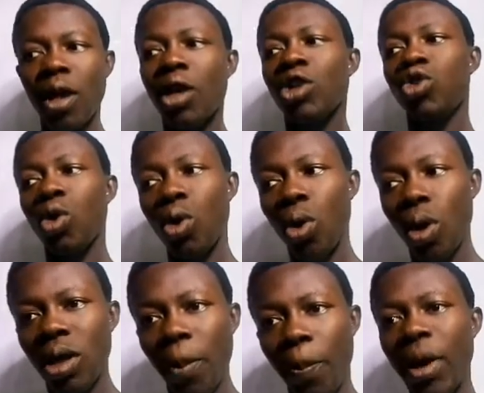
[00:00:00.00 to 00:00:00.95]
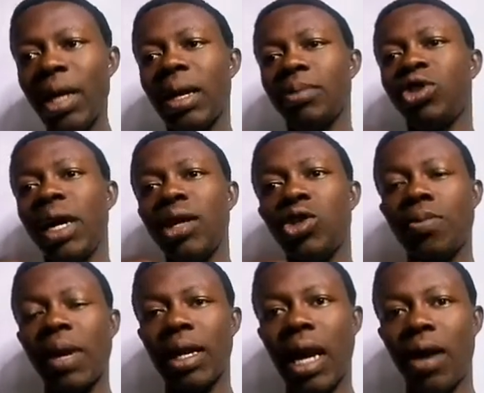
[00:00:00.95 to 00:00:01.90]
So the point I'm trying to
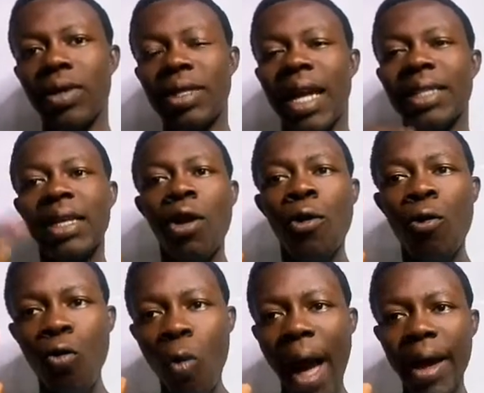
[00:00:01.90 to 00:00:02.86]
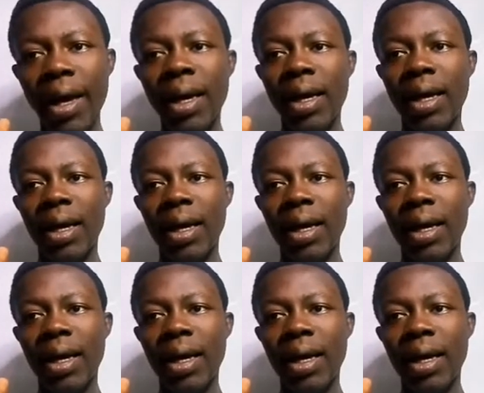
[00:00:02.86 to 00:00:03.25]
make now is that why